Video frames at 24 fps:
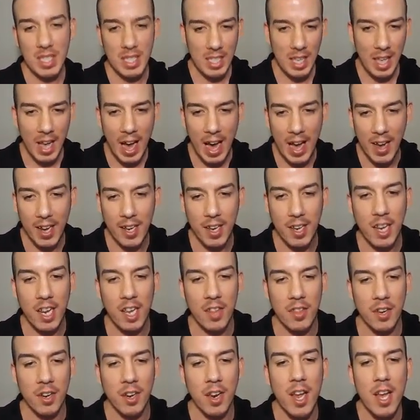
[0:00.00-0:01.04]
I didn't
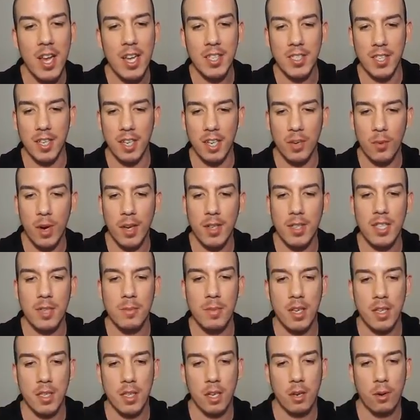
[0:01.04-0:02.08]
either. Didn't want to
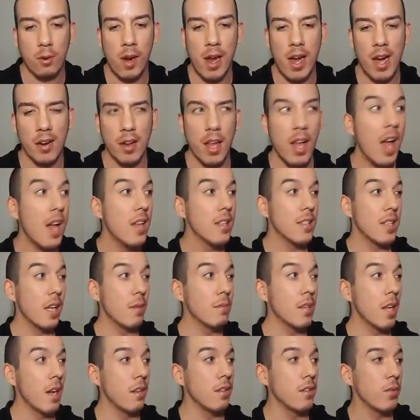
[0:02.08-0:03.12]
be in the crowd.
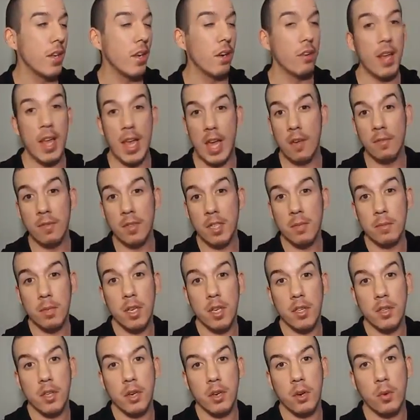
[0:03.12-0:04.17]
Sometimes we don't have to be
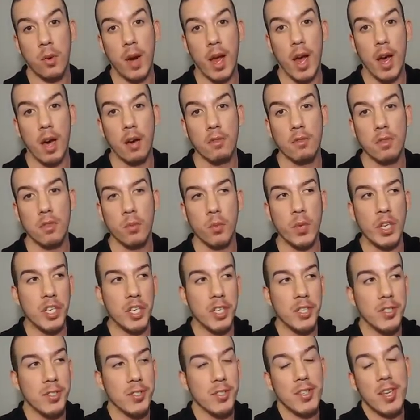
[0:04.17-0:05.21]
in the crowd. We
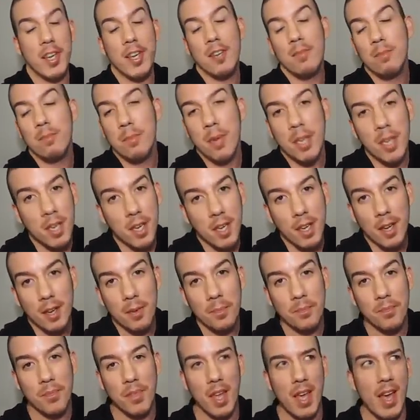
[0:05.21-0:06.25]
just can be
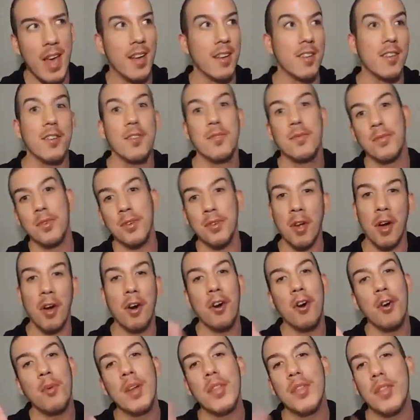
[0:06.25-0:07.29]
and
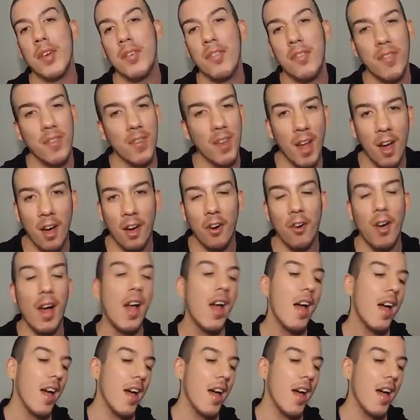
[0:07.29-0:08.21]
go with the flow.